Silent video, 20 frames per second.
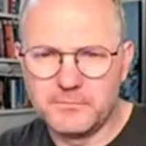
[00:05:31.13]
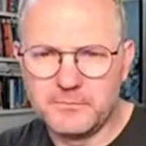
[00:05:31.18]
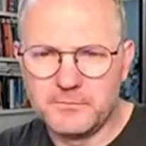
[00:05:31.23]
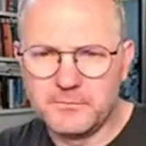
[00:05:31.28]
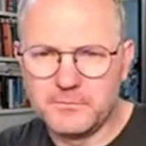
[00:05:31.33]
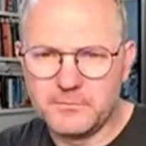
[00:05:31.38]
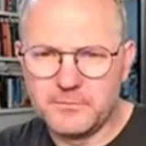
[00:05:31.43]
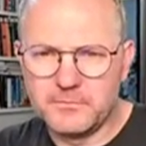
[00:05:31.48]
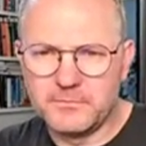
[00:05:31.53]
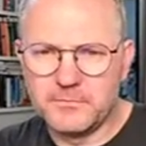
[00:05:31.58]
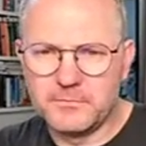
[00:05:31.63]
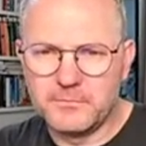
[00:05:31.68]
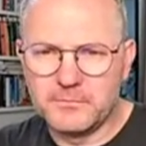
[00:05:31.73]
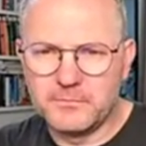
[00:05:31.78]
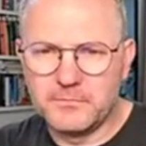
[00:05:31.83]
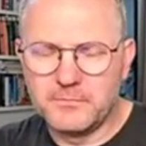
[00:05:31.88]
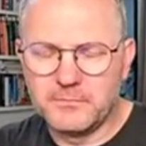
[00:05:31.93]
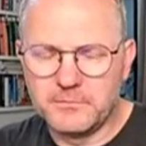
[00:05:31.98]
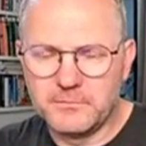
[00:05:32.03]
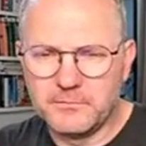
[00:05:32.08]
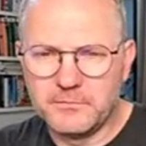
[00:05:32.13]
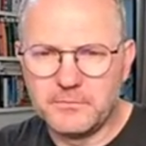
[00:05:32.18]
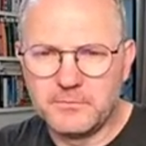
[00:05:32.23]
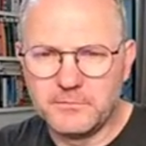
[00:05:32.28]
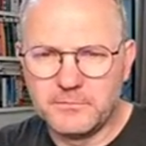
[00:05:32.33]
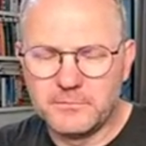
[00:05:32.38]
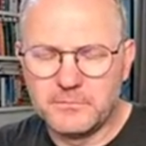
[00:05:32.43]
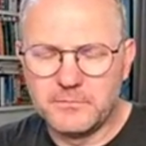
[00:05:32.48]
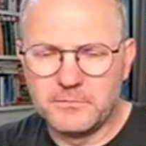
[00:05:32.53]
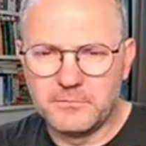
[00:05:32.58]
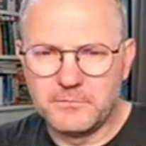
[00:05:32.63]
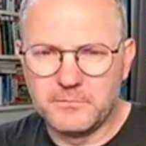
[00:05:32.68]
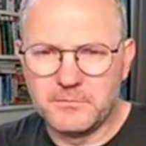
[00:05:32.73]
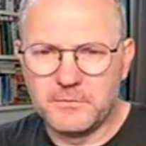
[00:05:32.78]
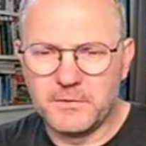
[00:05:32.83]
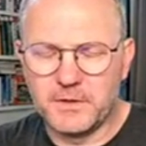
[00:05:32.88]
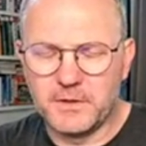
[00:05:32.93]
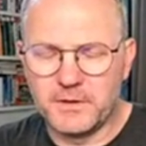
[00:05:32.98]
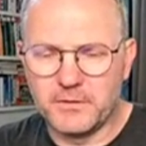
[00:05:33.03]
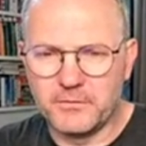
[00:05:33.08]

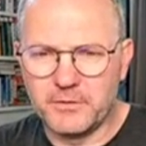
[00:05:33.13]
No words are spoken by the person on screen.